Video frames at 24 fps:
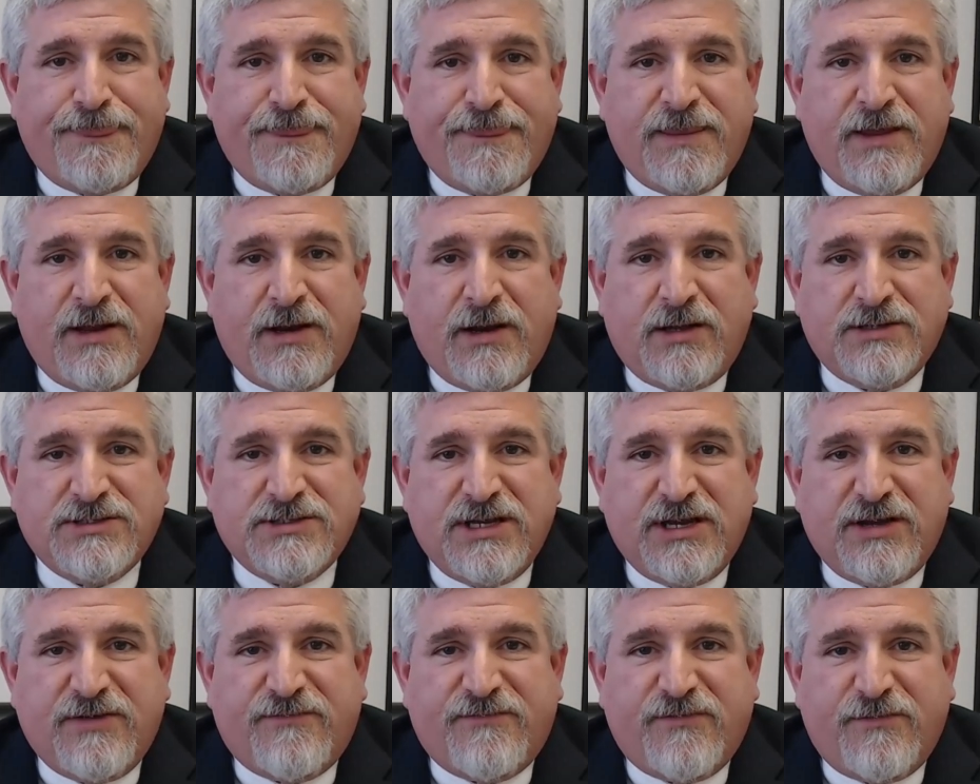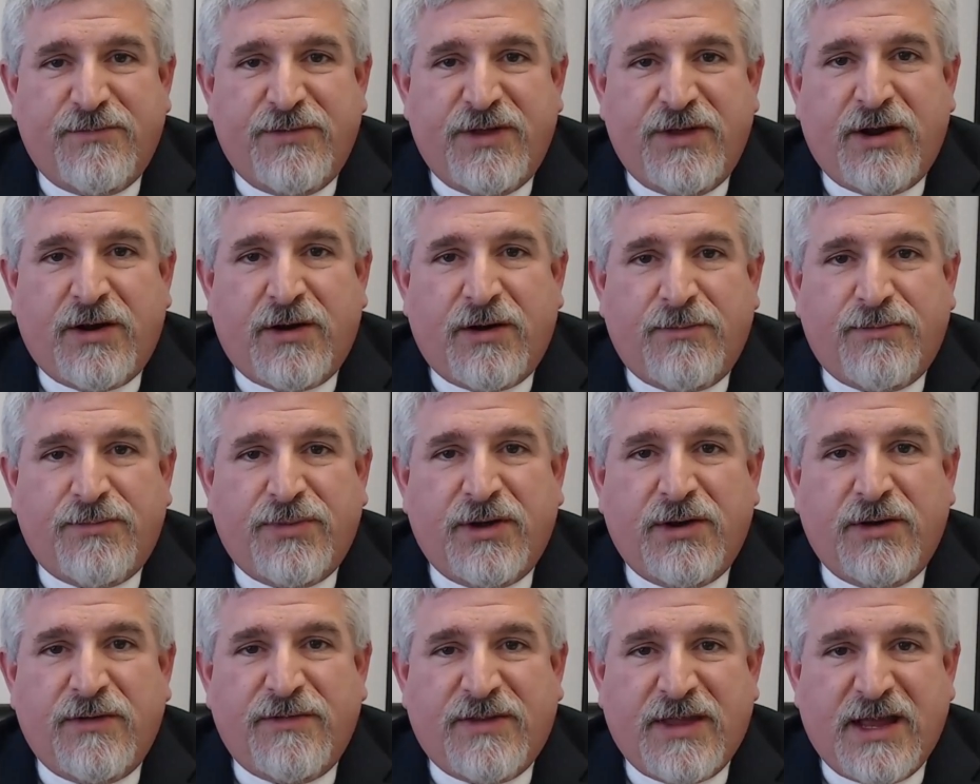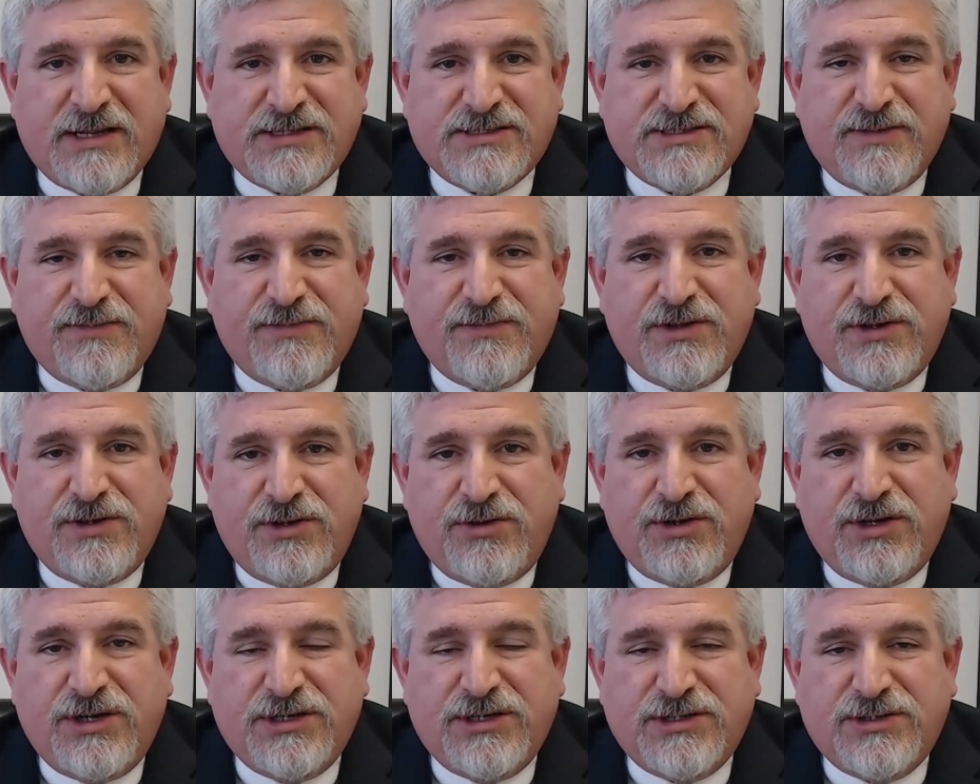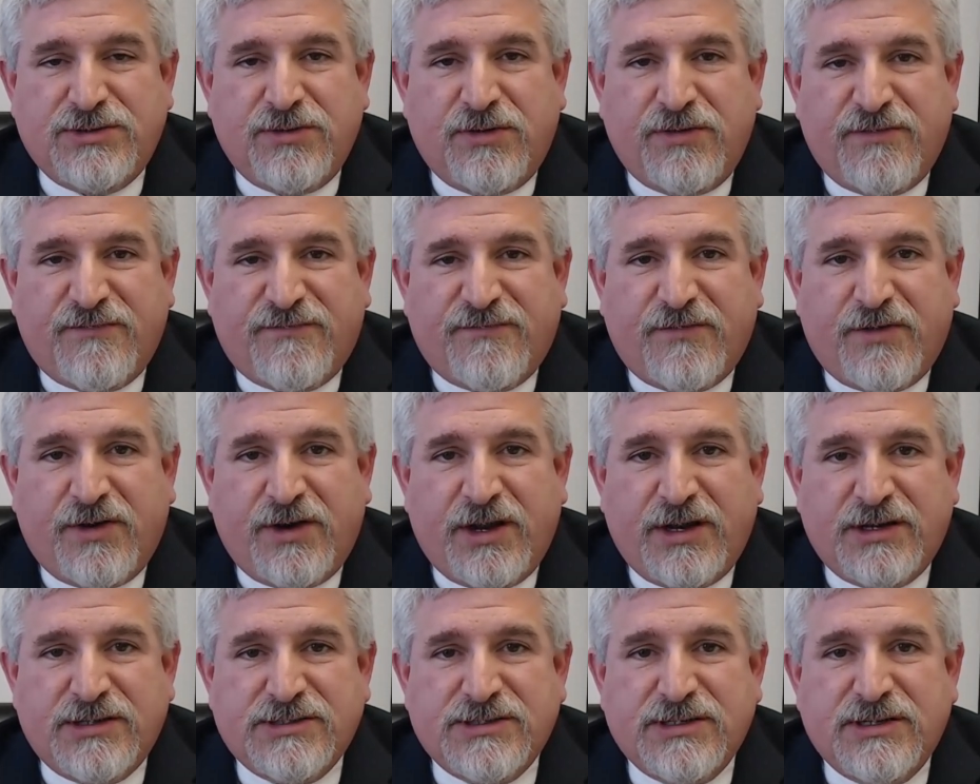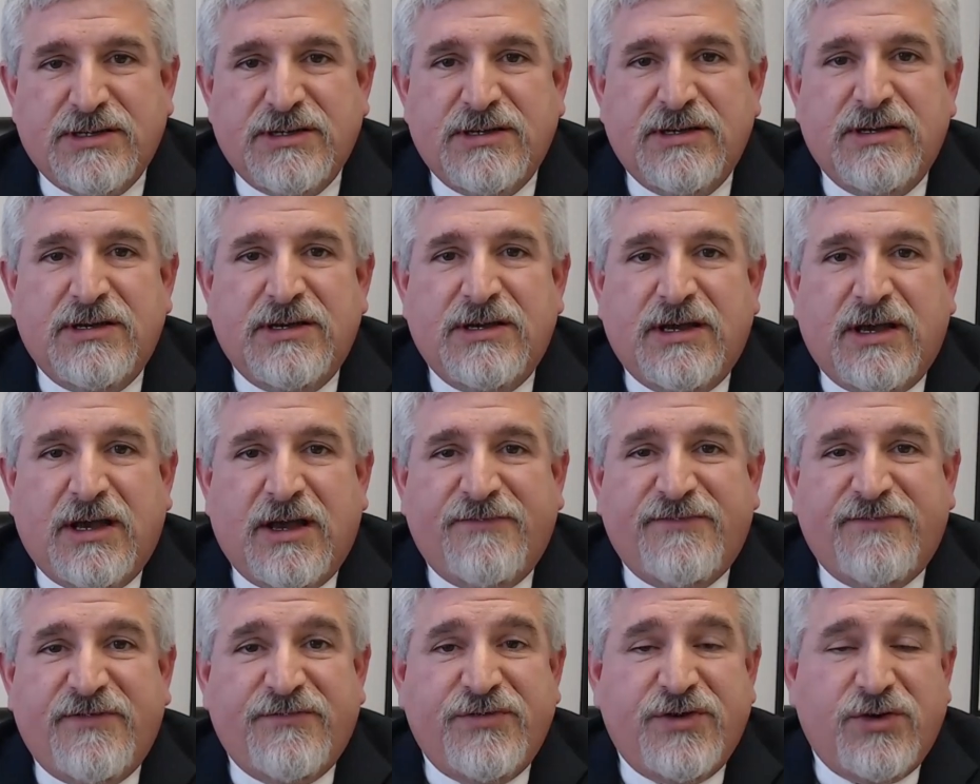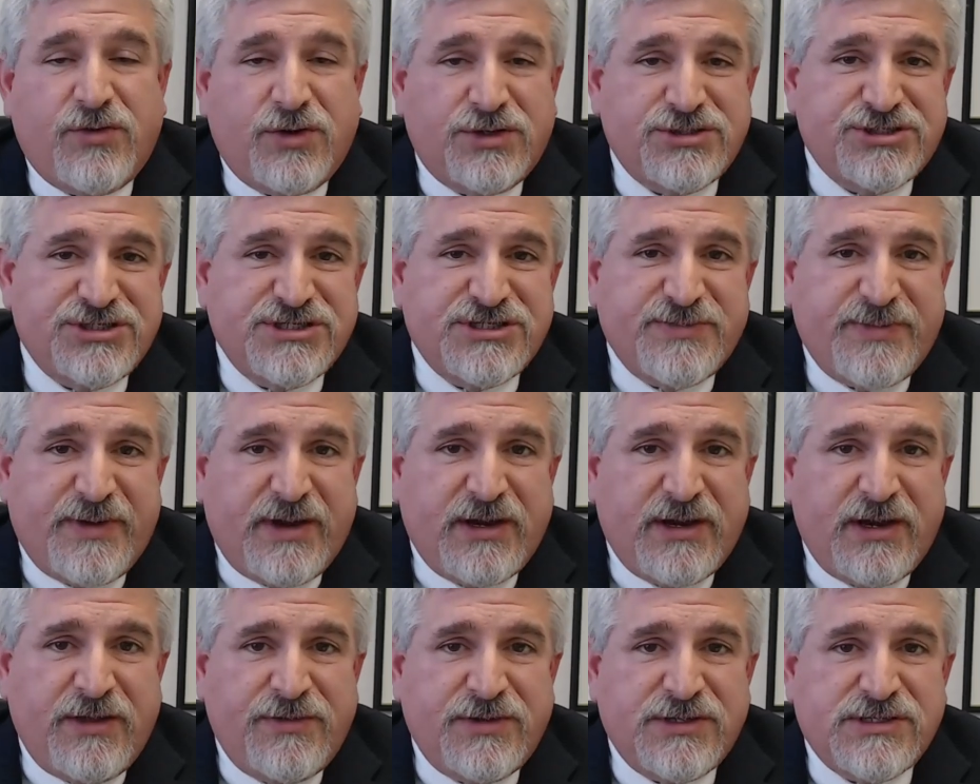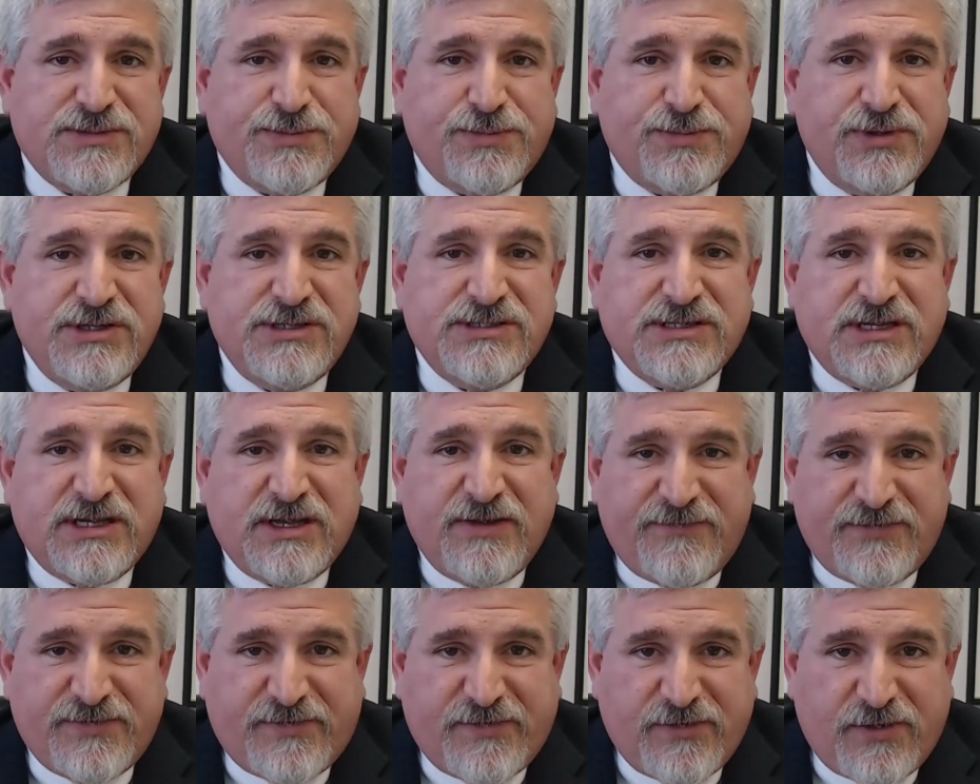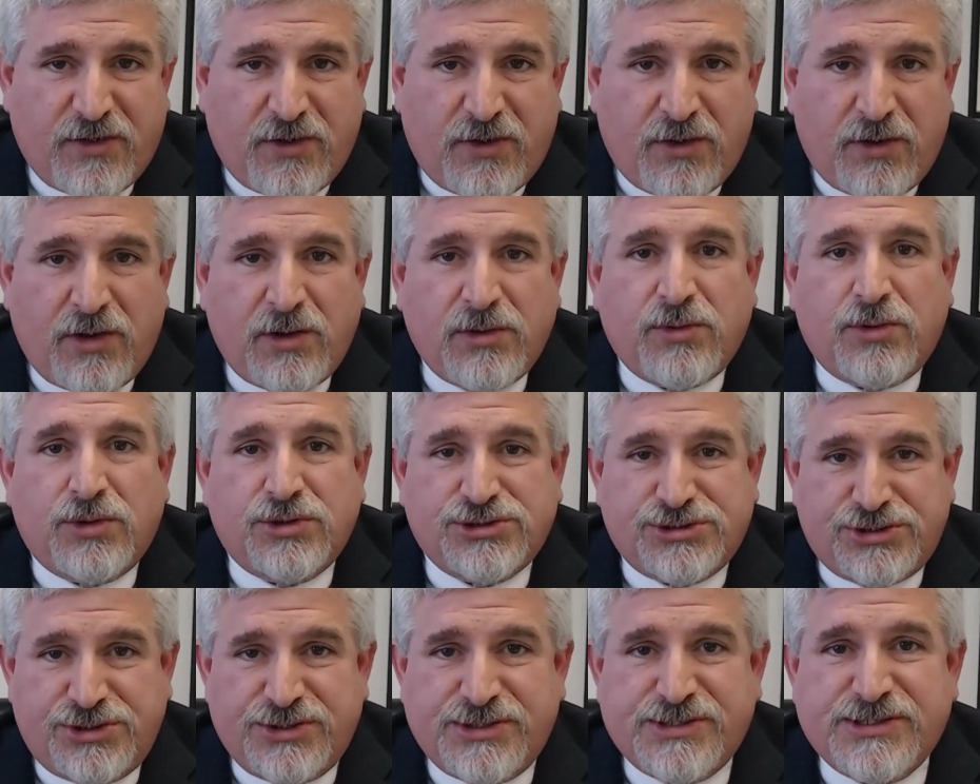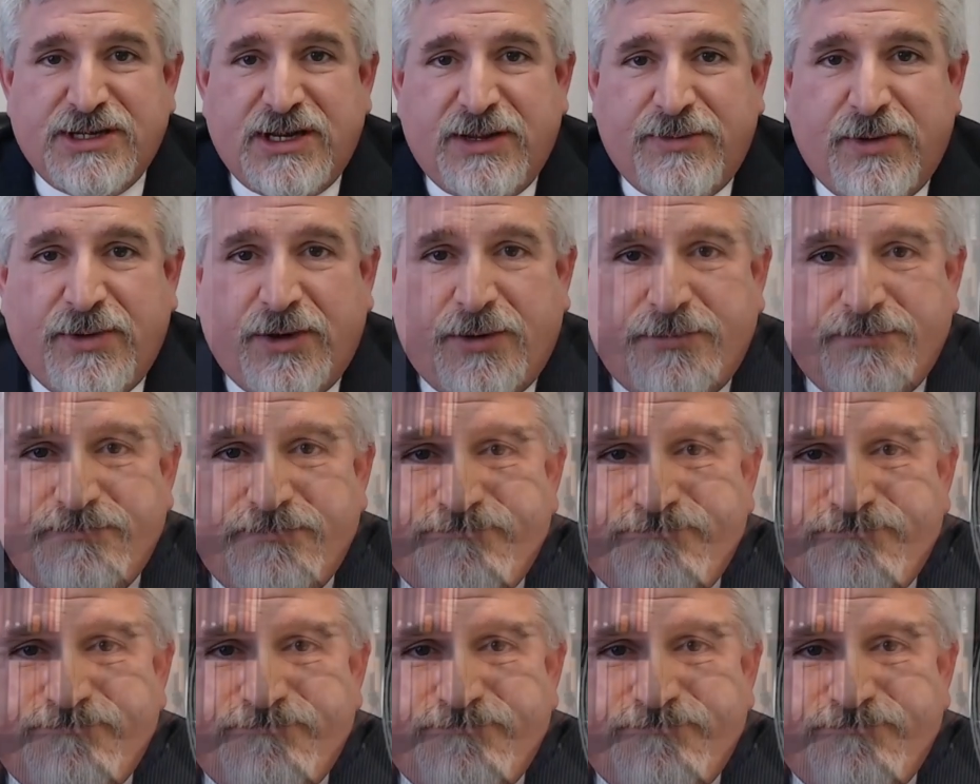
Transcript: then I'll take it from there. But that's something you need to do on the front end. If you have any questions about any of this, please give us a call or shoot us an email.